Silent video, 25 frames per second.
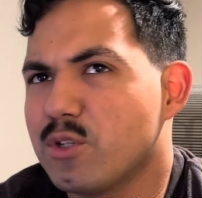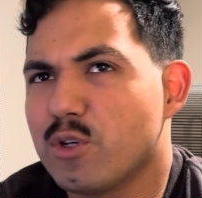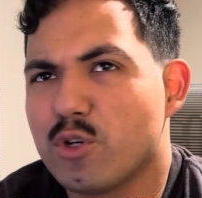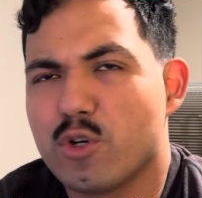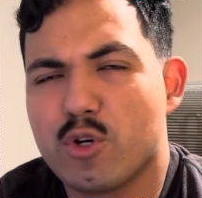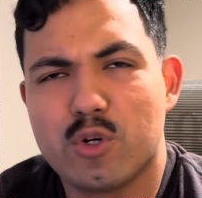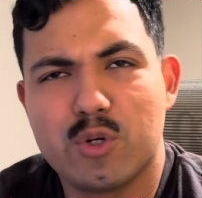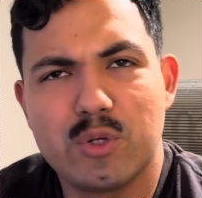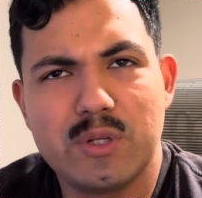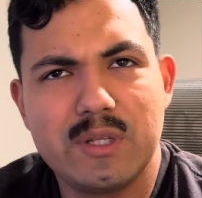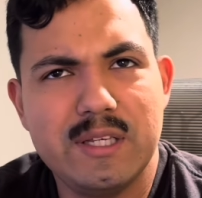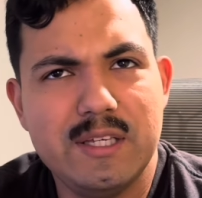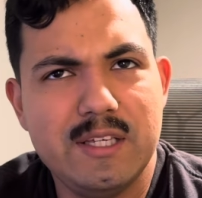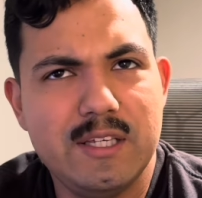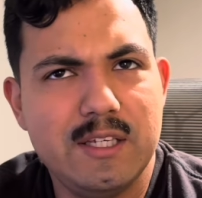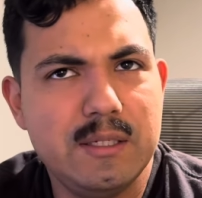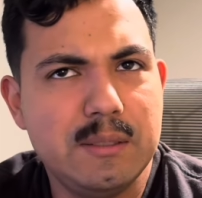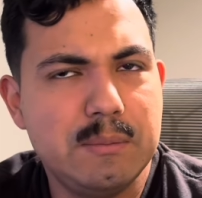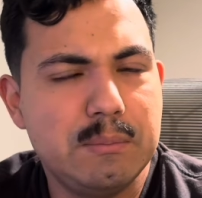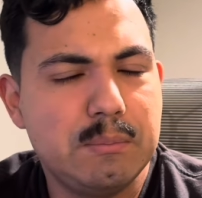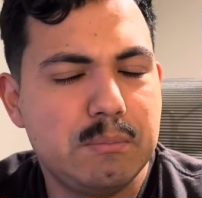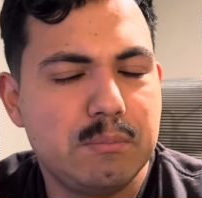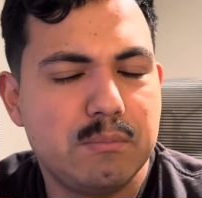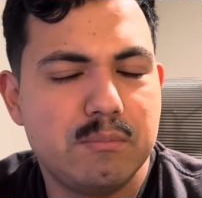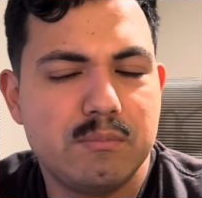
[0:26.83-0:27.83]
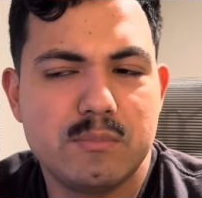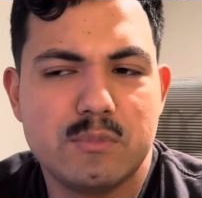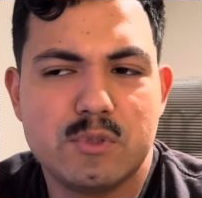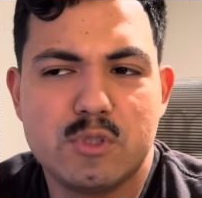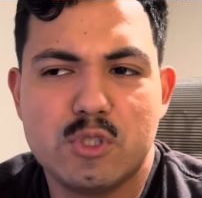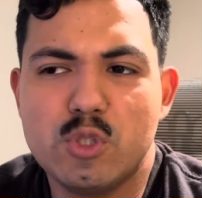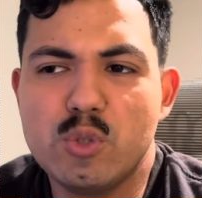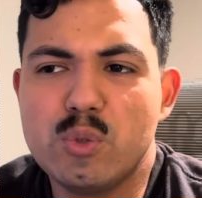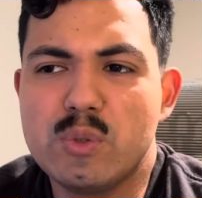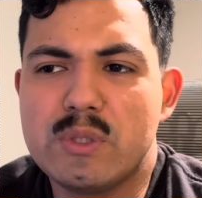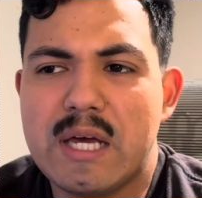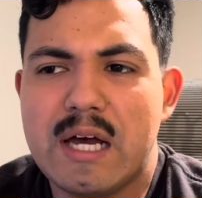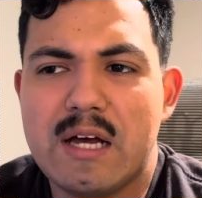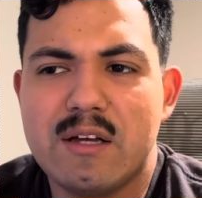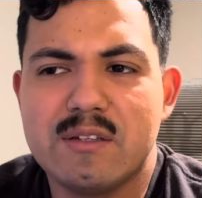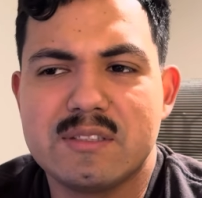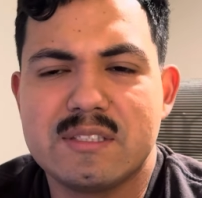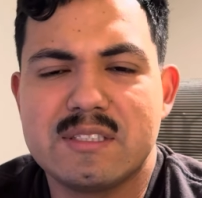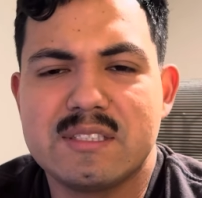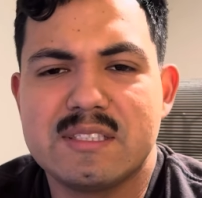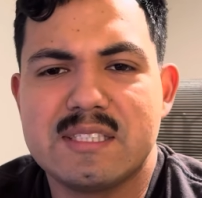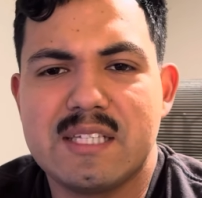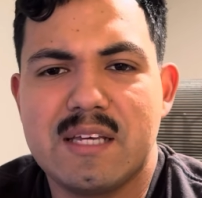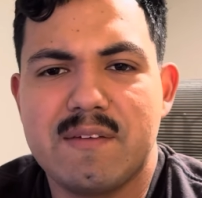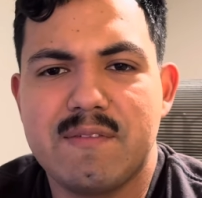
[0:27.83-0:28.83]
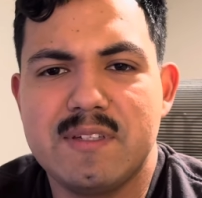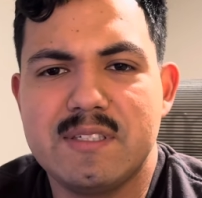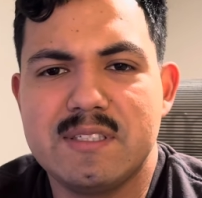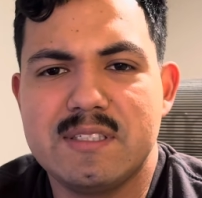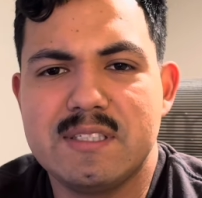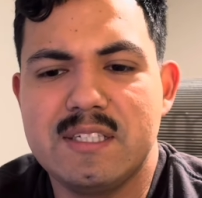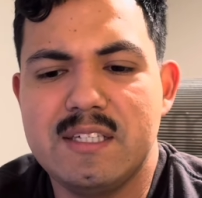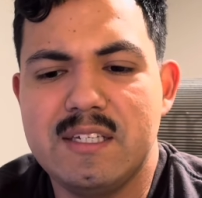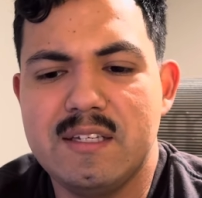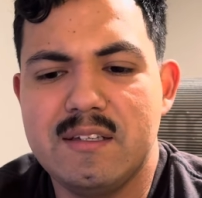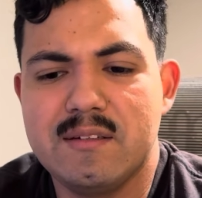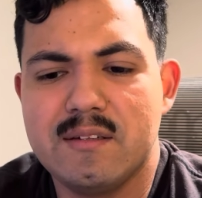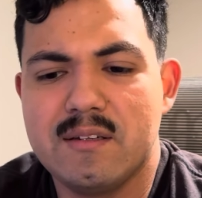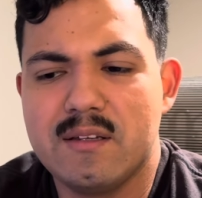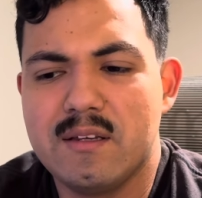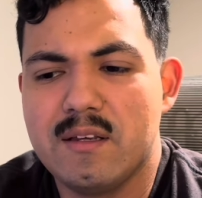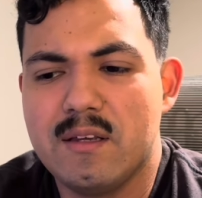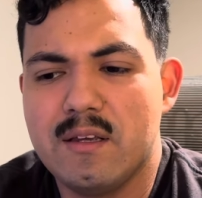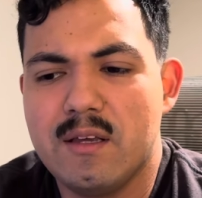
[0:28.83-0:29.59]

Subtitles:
early 2017.